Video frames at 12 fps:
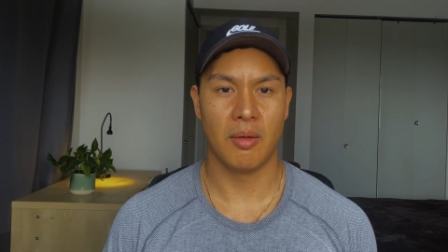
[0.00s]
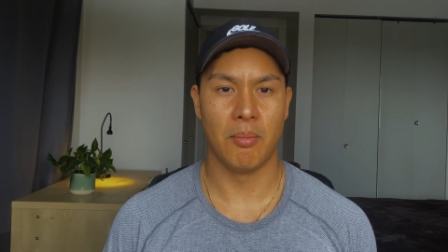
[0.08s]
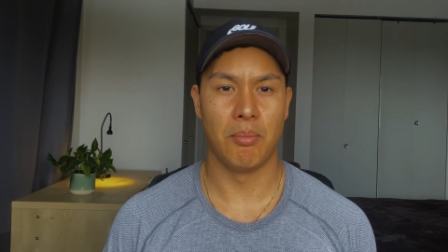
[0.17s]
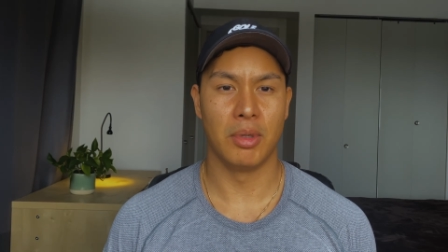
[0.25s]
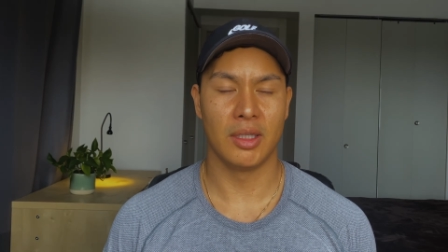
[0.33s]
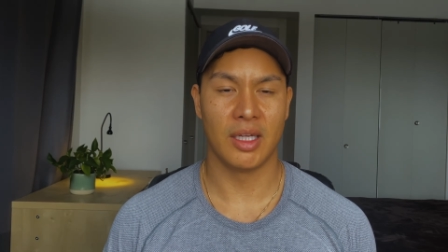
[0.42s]

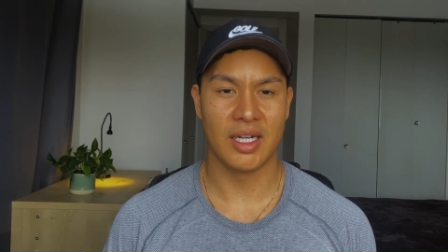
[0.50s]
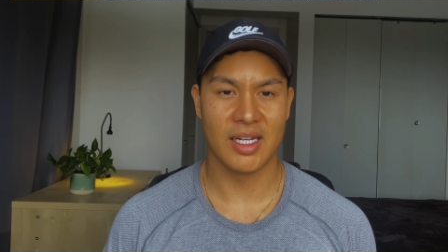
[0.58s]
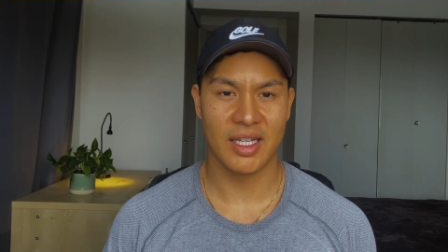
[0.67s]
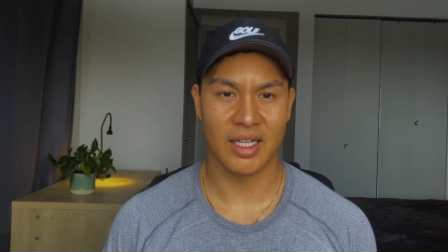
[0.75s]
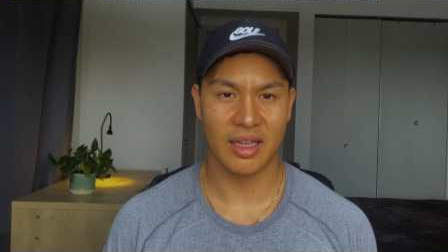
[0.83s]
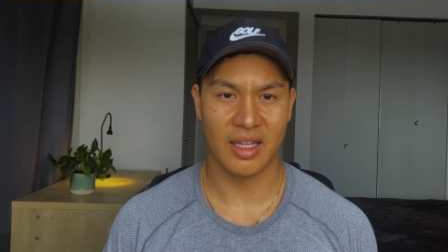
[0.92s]

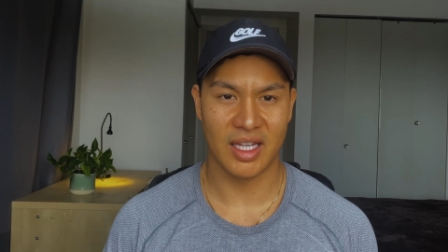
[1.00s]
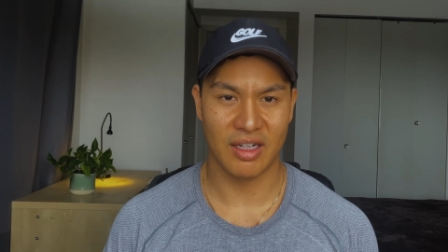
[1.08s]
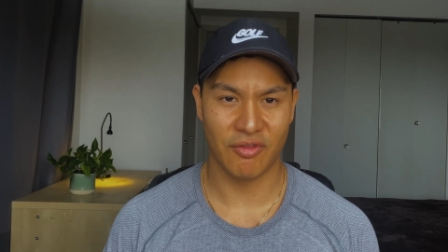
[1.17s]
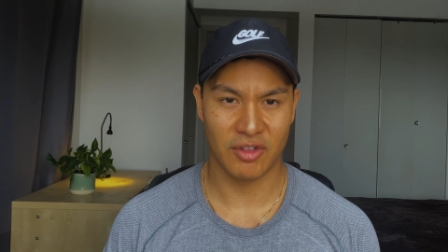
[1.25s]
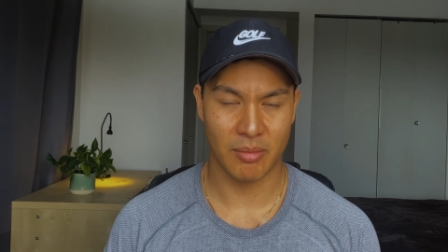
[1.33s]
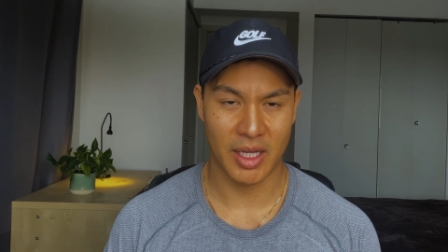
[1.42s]
blunting the
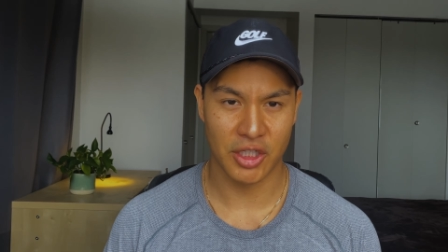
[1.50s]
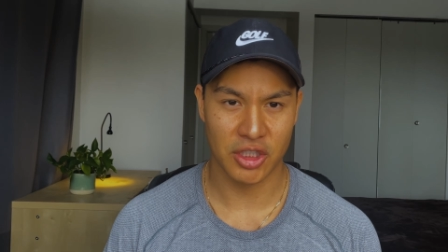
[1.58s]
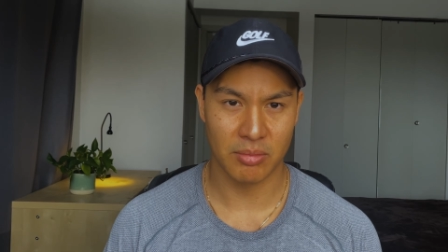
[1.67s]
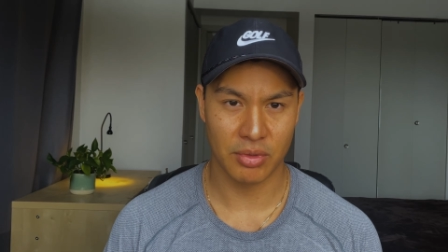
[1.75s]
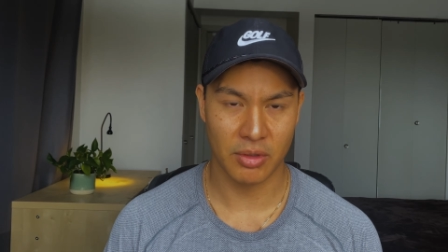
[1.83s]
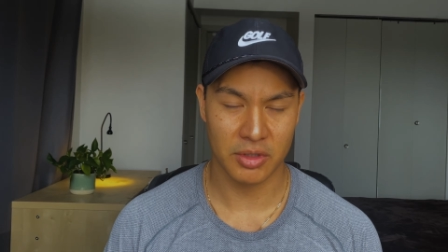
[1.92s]
inflammation
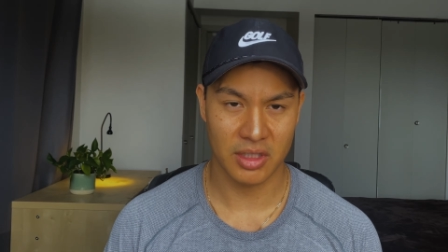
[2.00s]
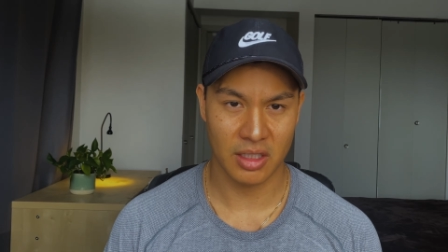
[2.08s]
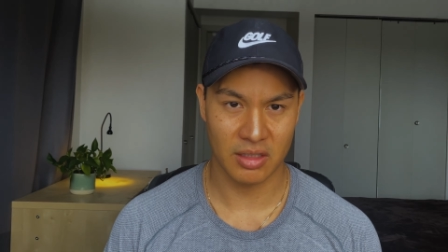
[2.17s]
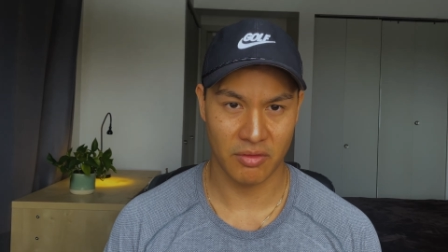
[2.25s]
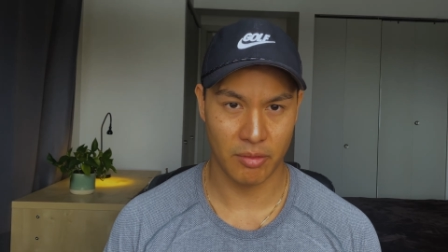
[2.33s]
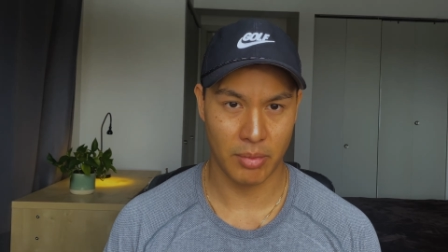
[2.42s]
process
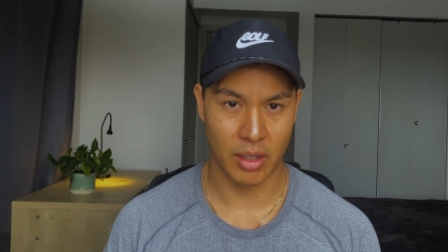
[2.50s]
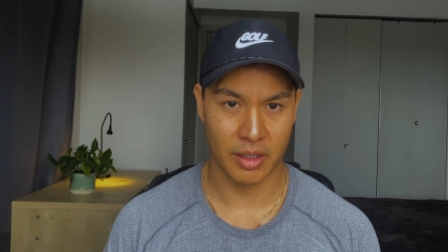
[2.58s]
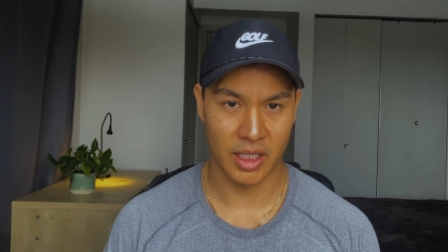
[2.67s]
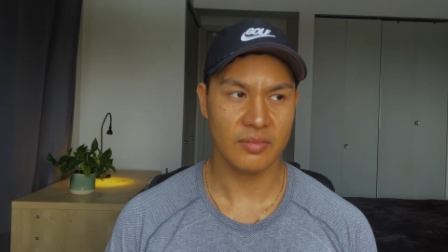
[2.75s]
of the body,